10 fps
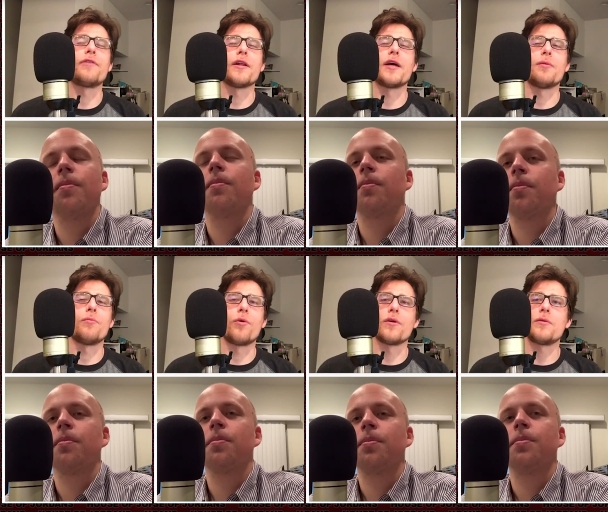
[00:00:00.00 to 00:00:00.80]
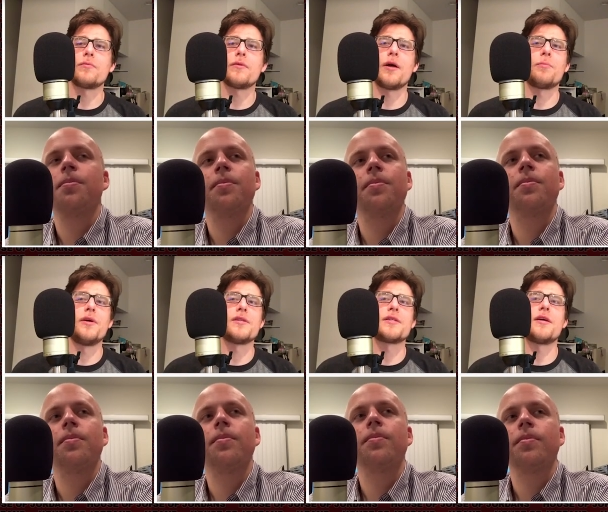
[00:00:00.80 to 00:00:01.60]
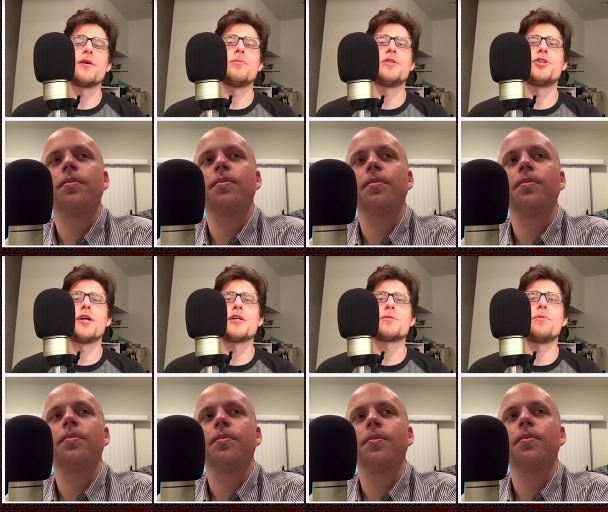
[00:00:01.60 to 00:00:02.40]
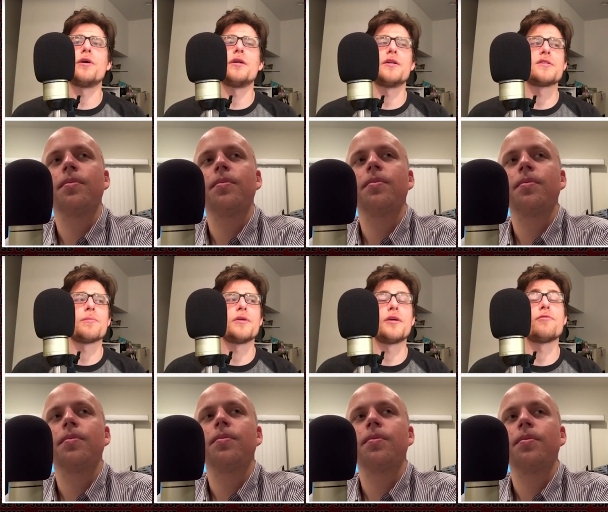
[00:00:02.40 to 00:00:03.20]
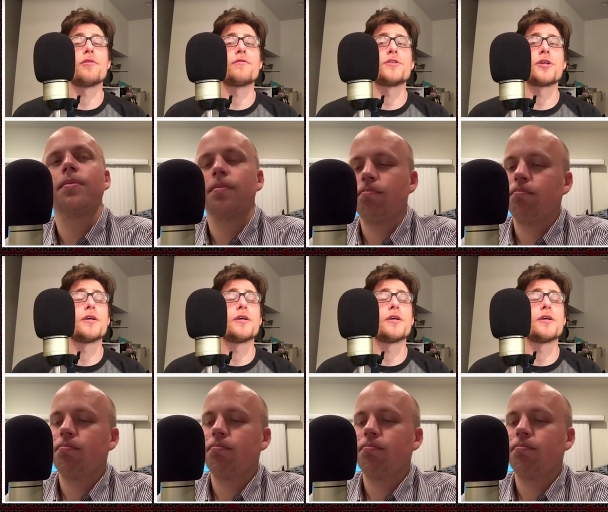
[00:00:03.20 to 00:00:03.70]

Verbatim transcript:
Speaker 1: know if I like it more than a PSA or BGS, but it's something different for